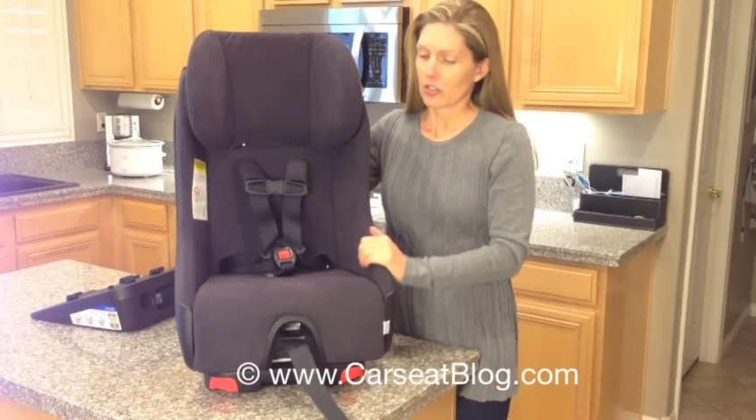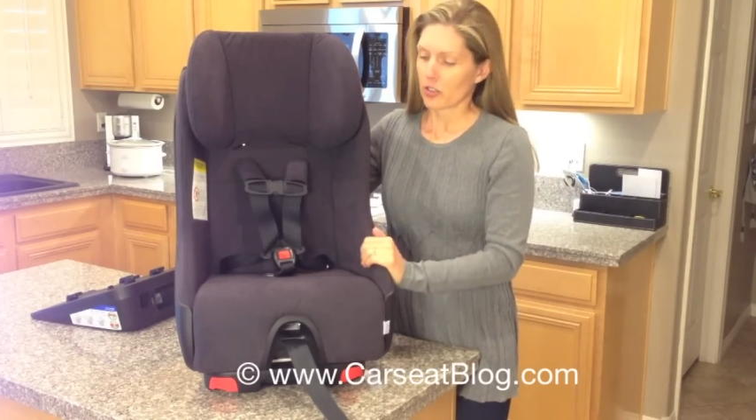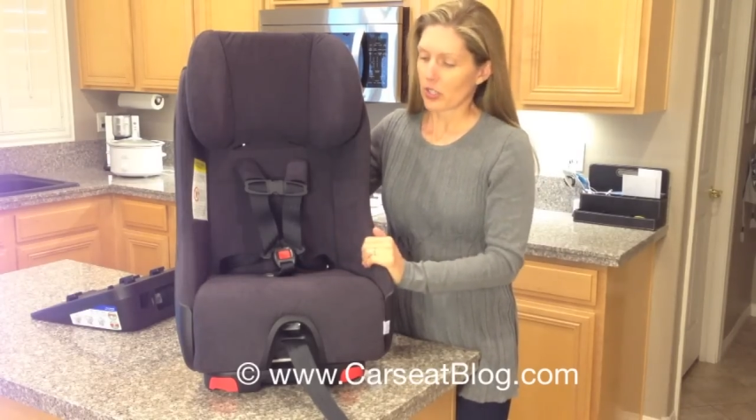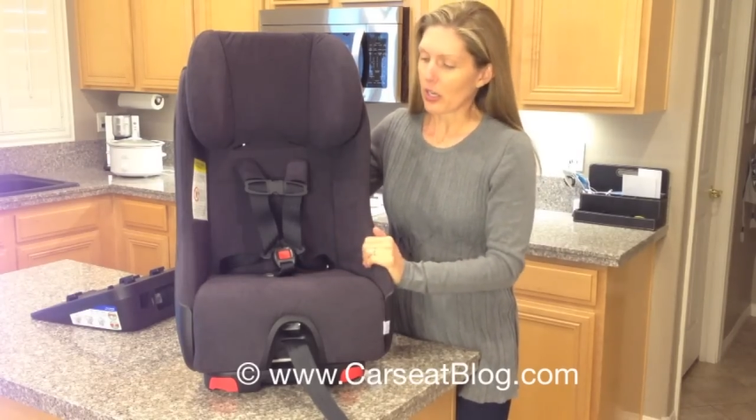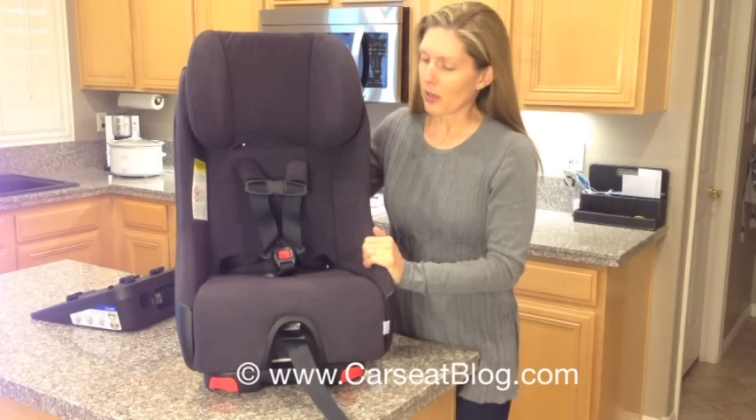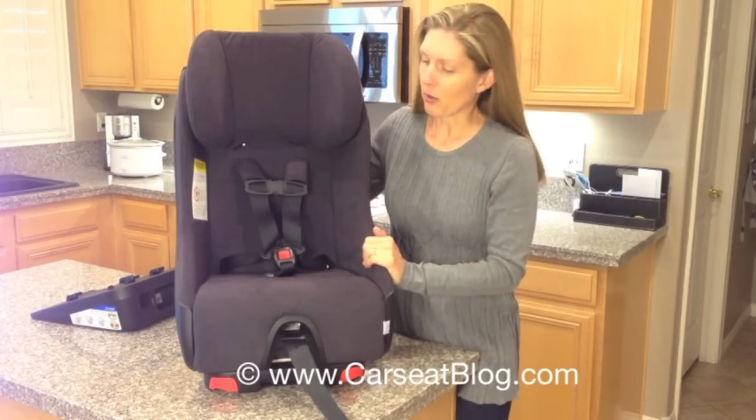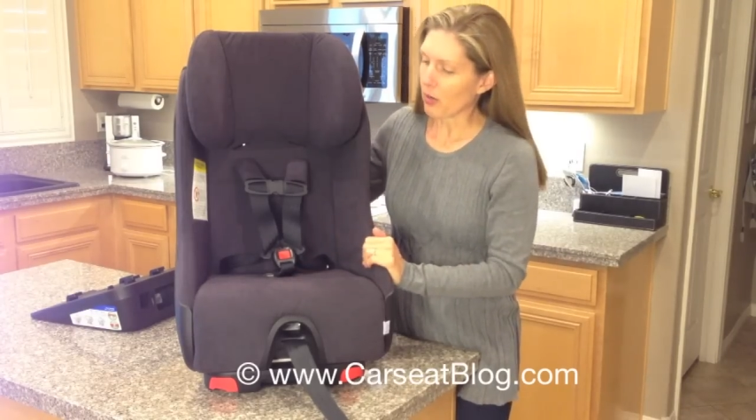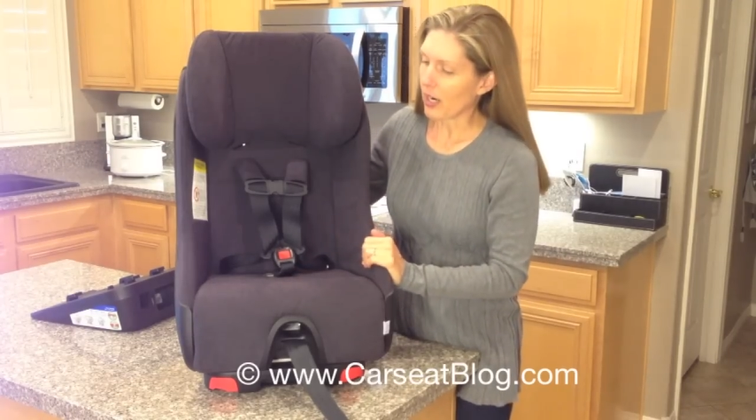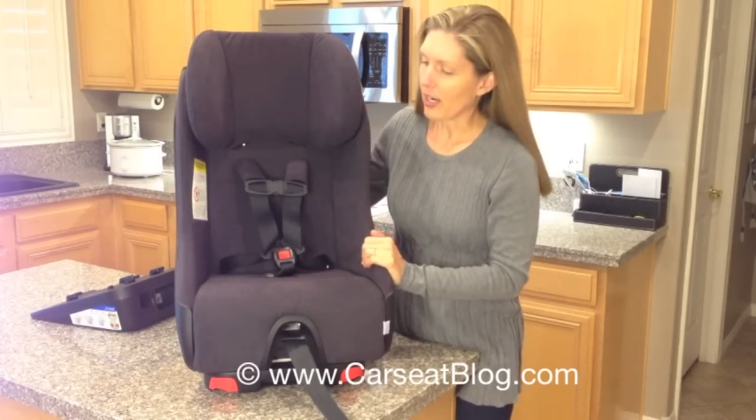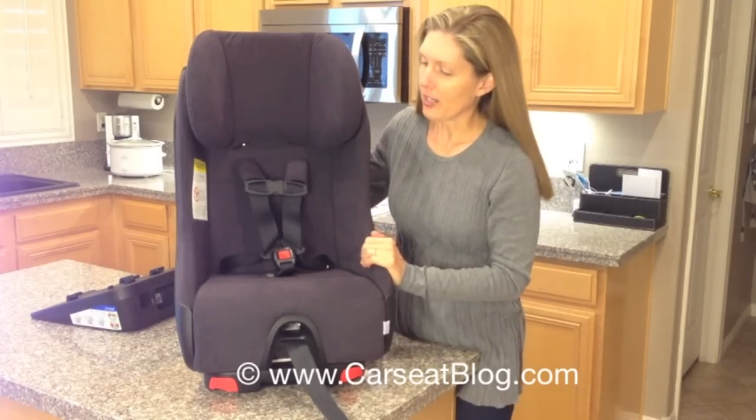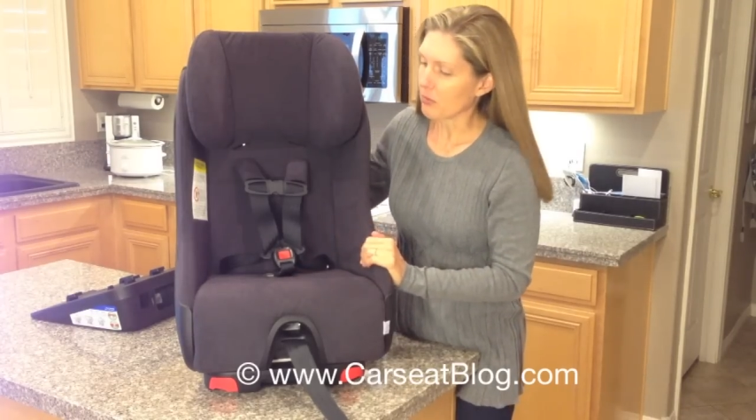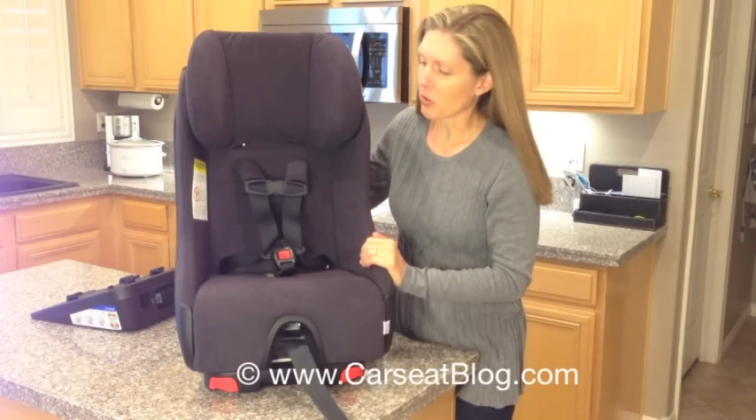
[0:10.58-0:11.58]
So
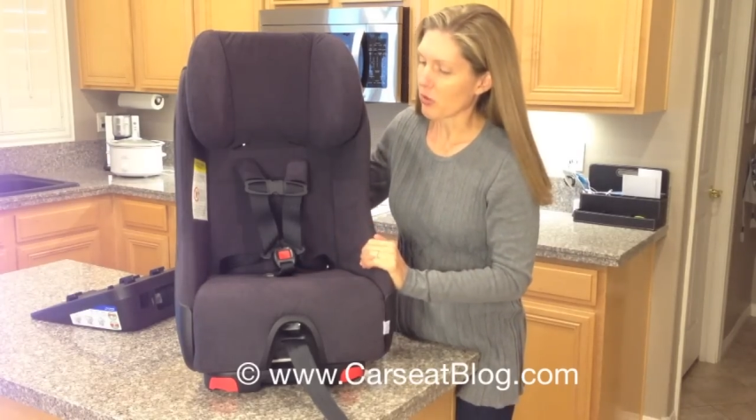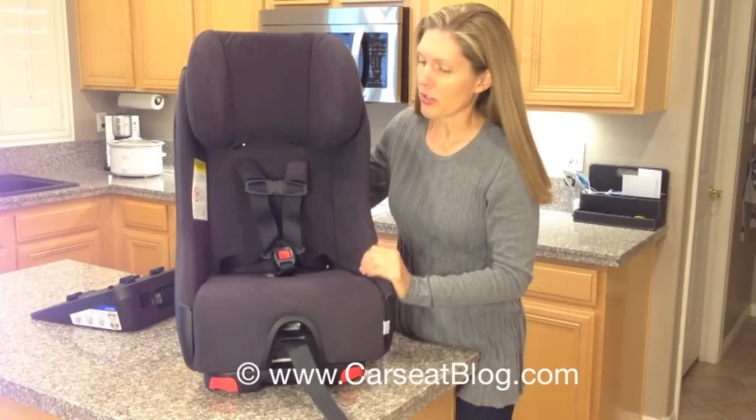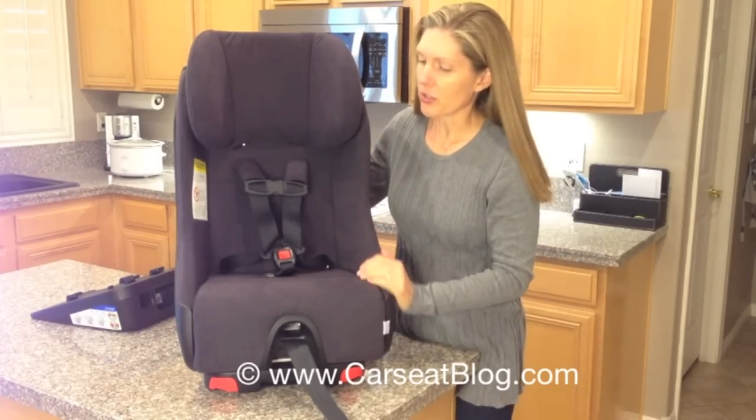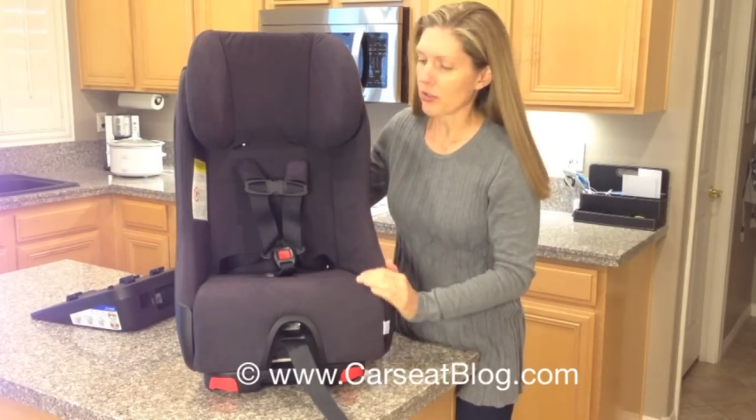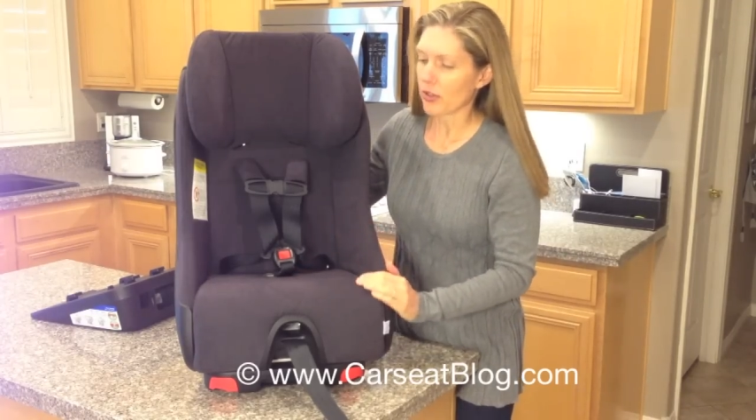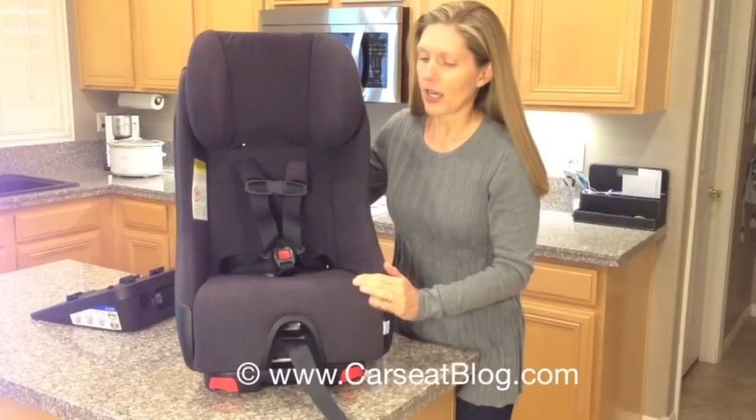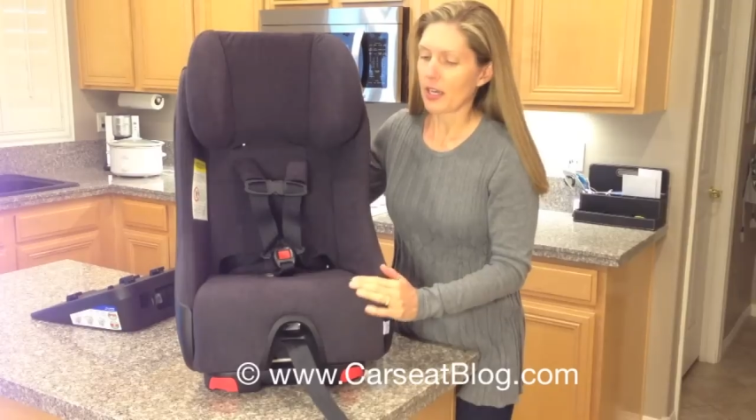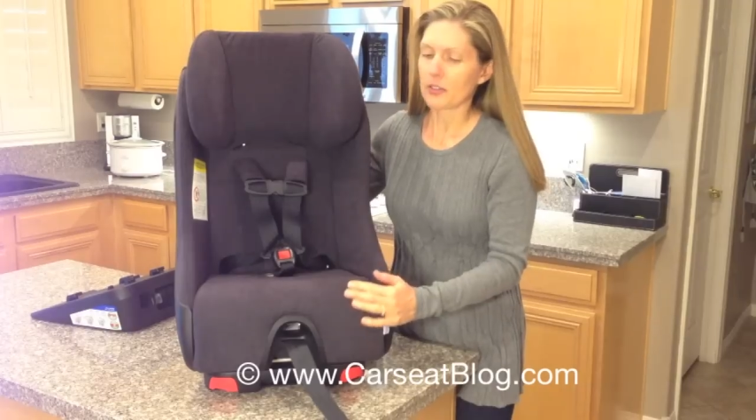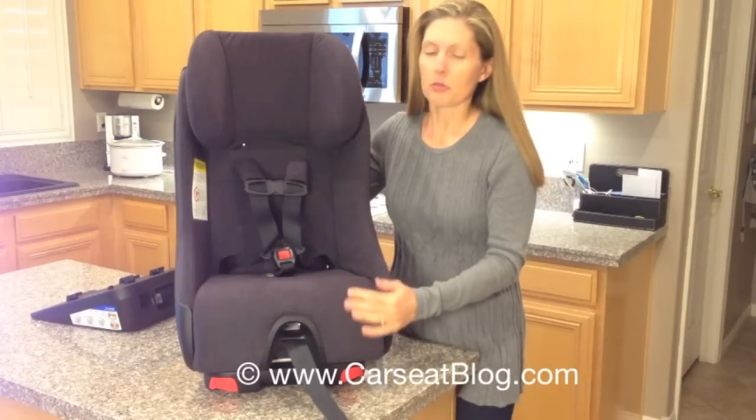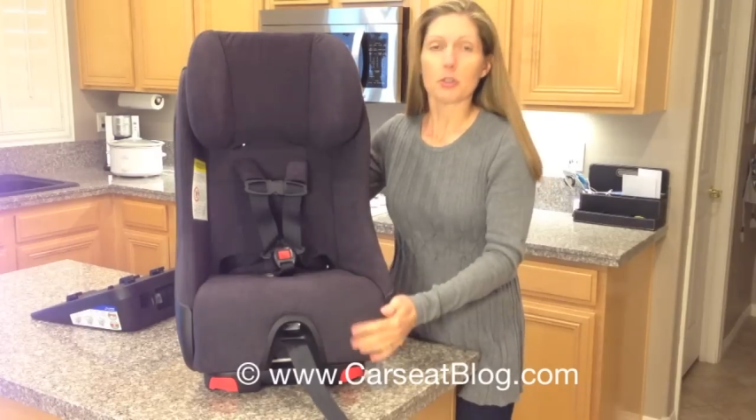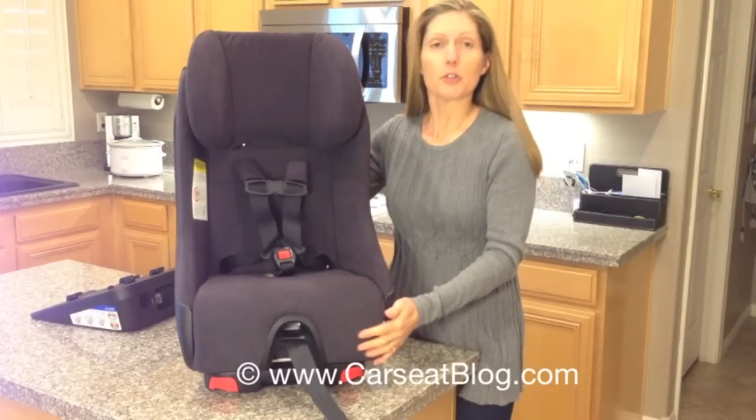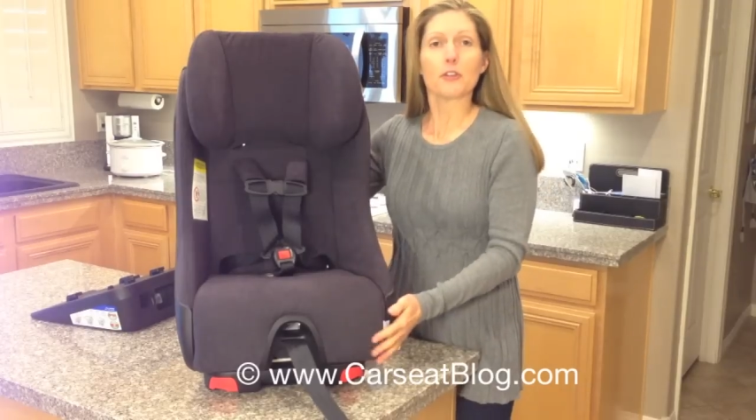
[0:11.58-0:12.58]
I'm going to add
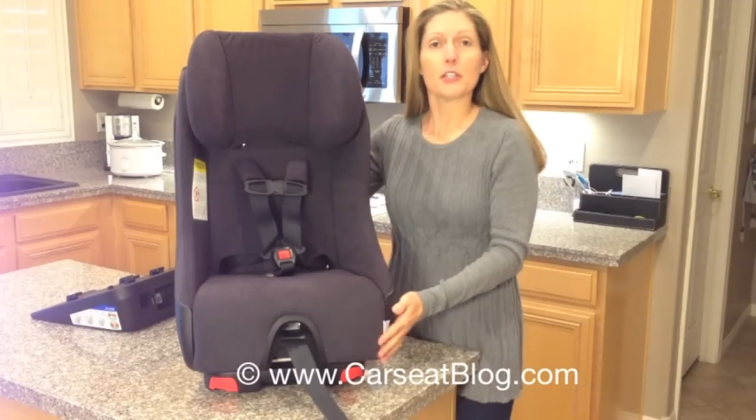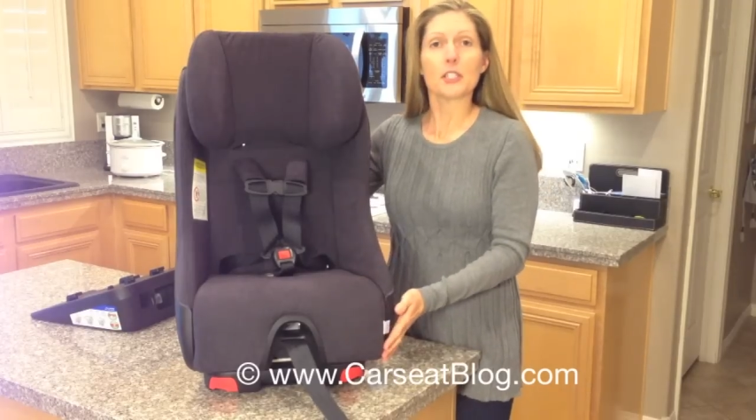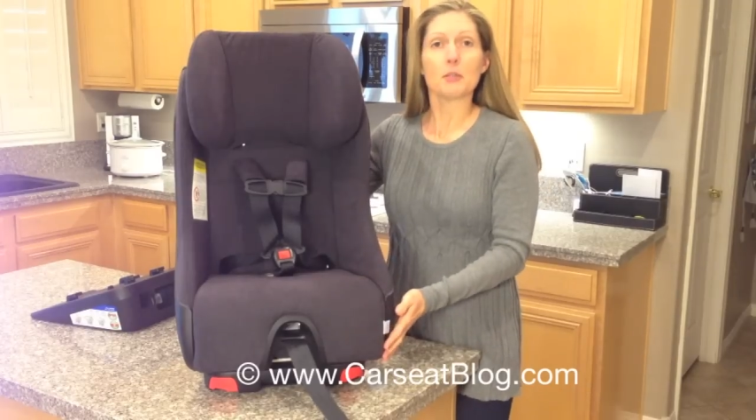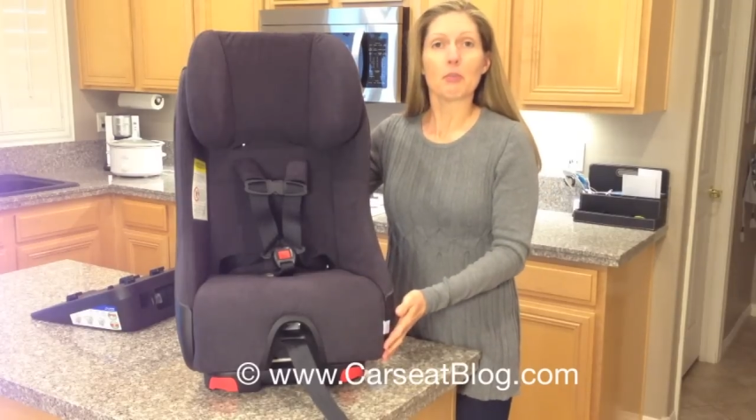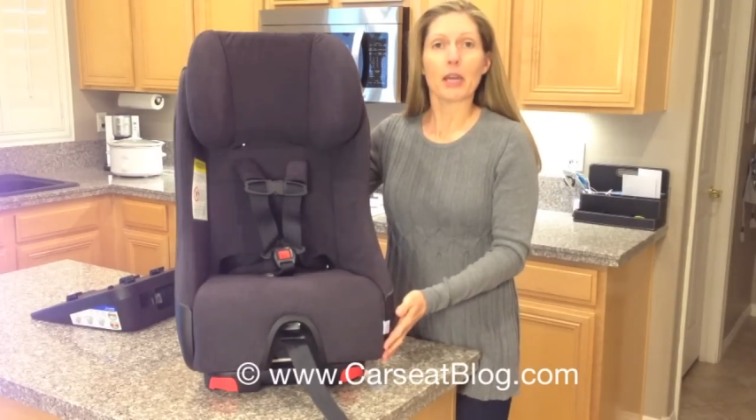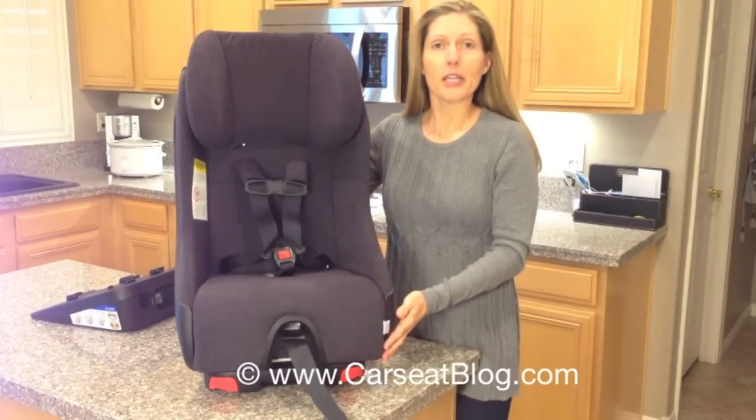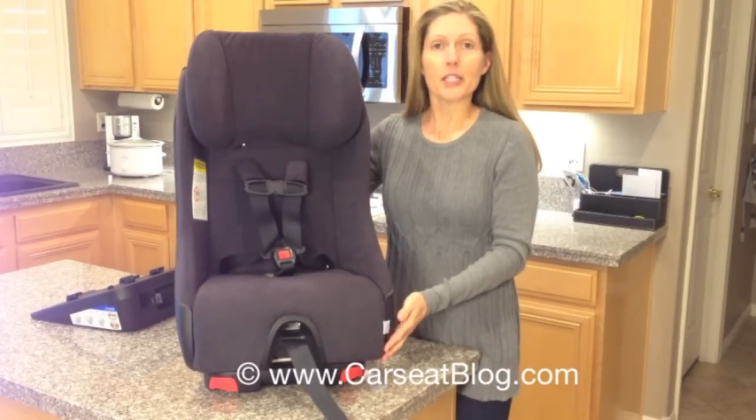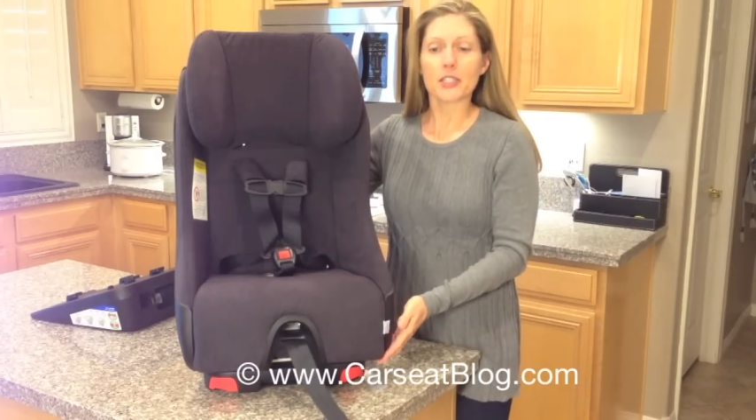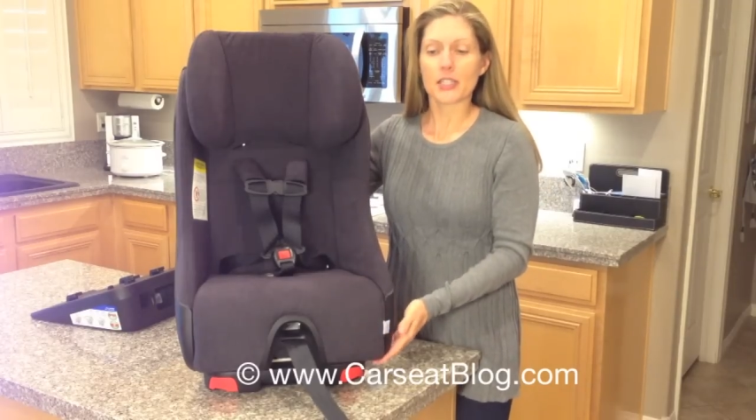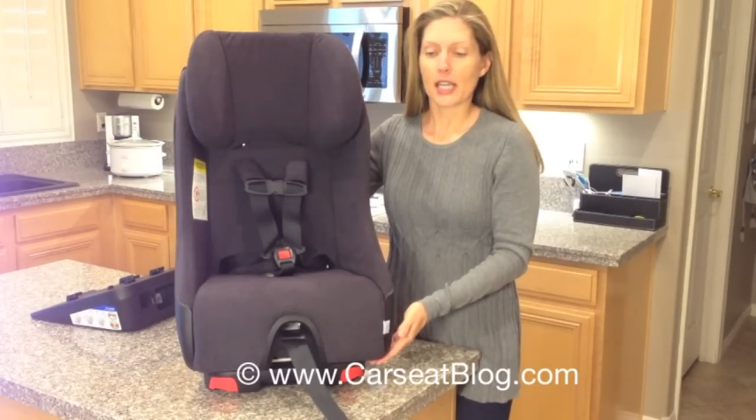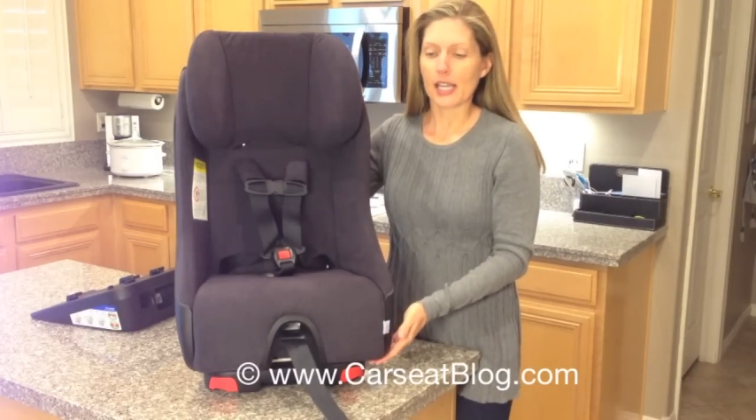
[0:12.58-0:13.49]
the rear facing base